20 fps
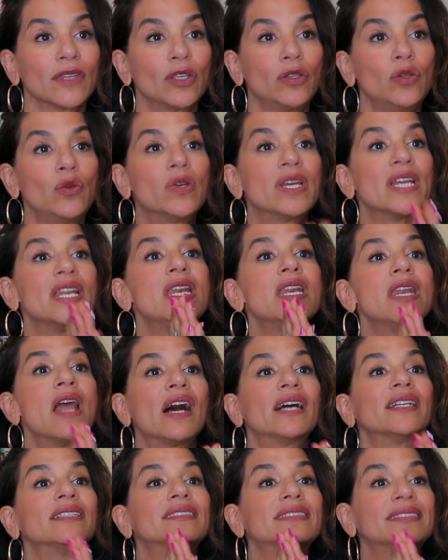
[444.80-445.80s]
You
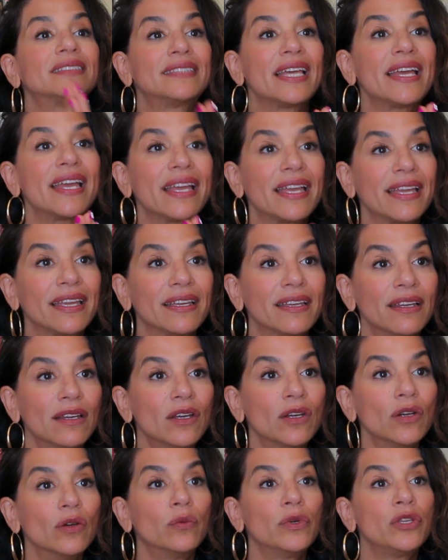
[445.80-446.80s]
cannot stay
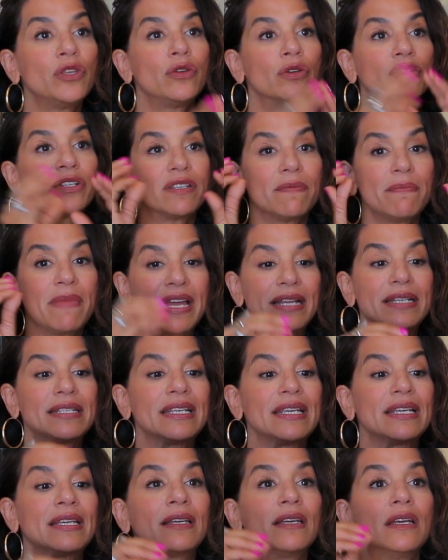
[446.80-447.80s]
when you're
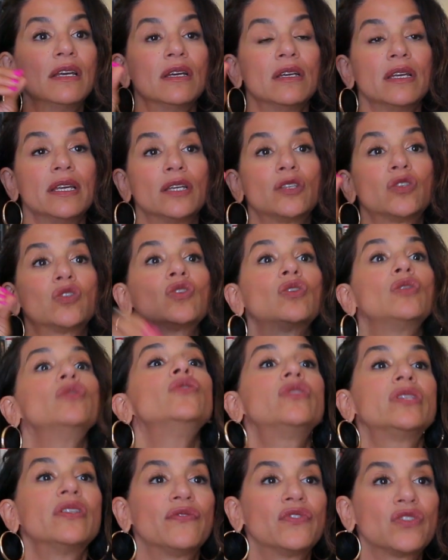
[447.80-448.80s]
demanding
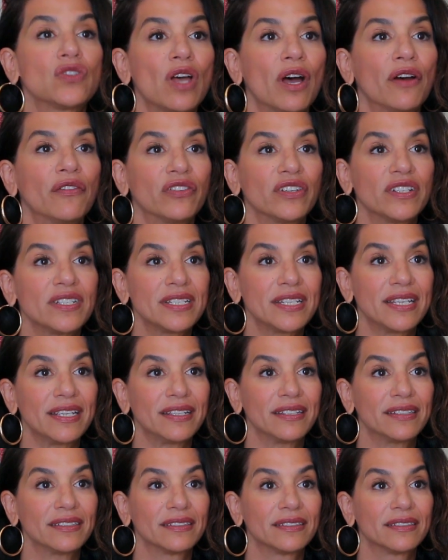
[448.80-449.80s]
exclusive
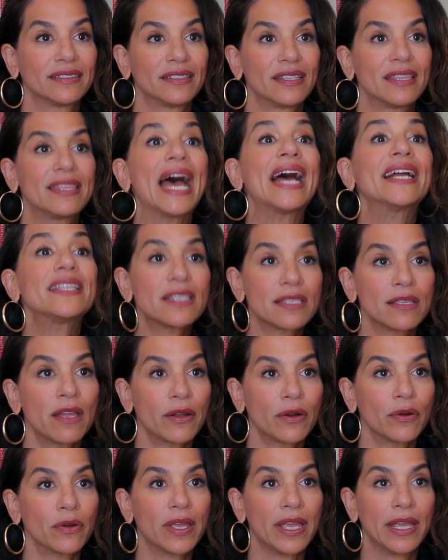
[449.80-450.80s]
sovereignty. That's
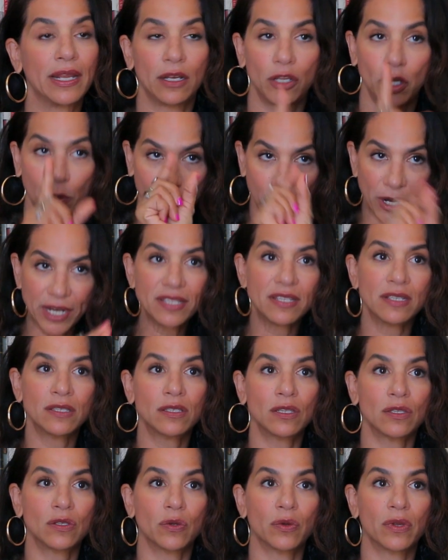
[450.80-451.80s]
not okay. Your
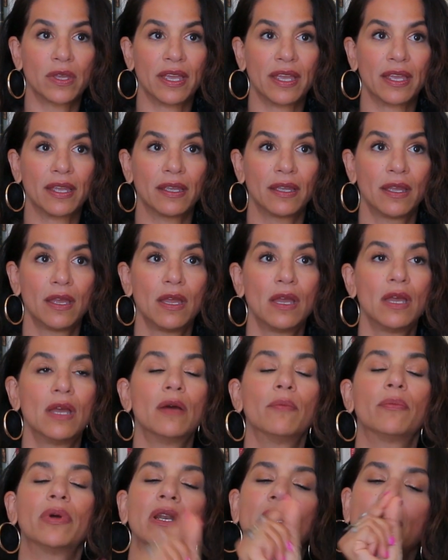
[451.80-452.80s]
presence is okay,
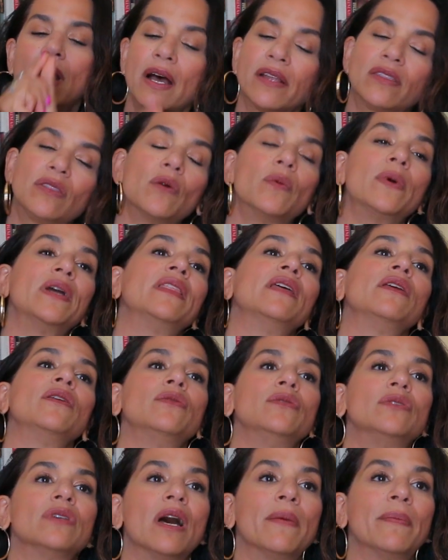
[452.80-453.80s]
but not the way that
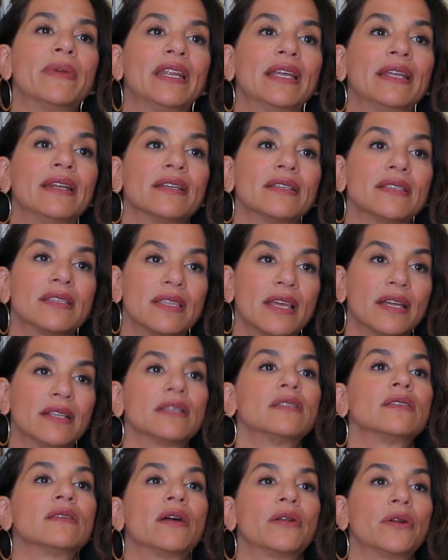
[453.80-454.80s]
you dominate us. That
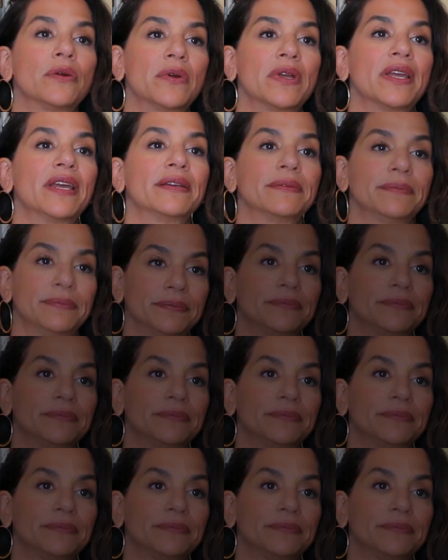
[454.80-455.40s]
is not okay.